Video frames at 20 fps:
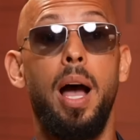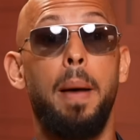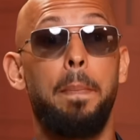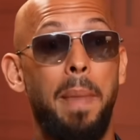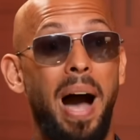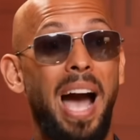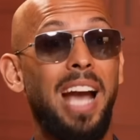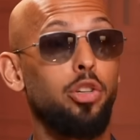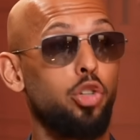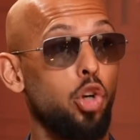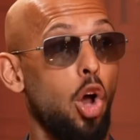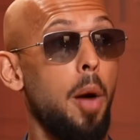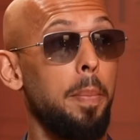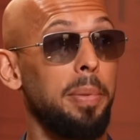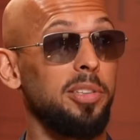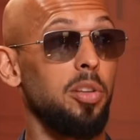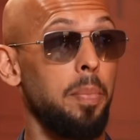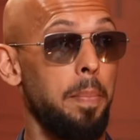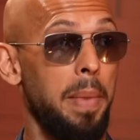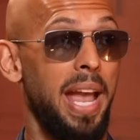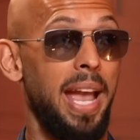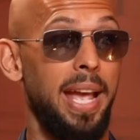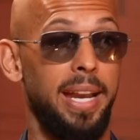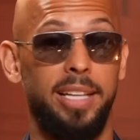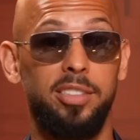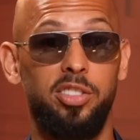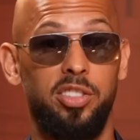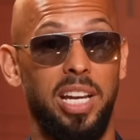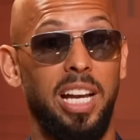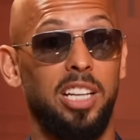My job as a man
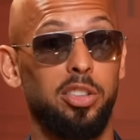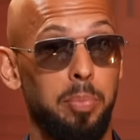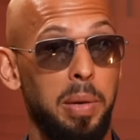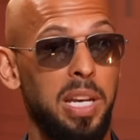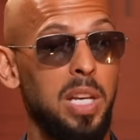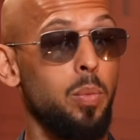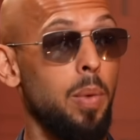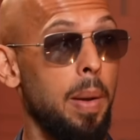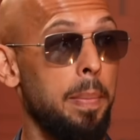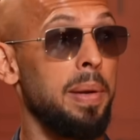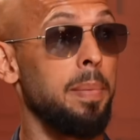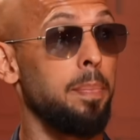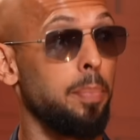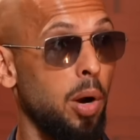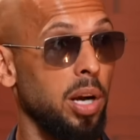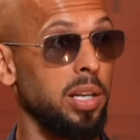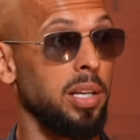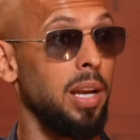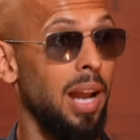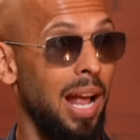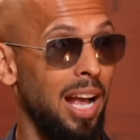is to get as many women pregnant